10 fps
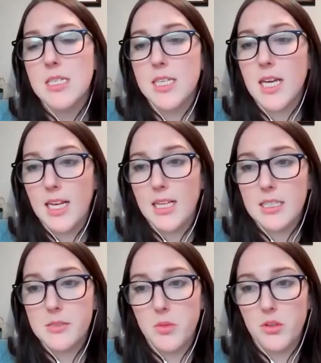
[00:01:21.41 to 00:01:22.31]
To aid
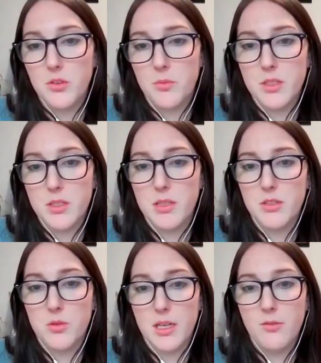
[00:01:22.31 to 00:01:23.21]
this move between
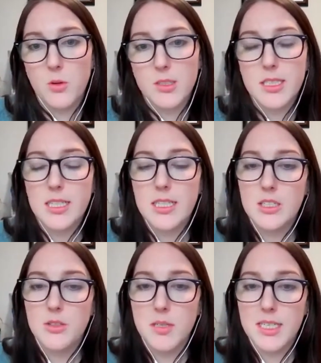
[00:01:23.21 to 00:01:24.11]
2014
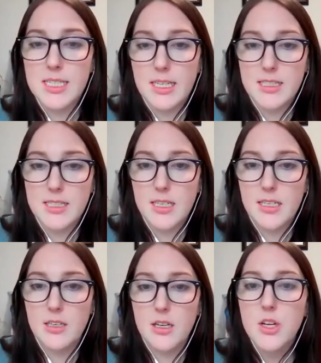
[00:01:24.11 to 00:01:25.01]
and 2016,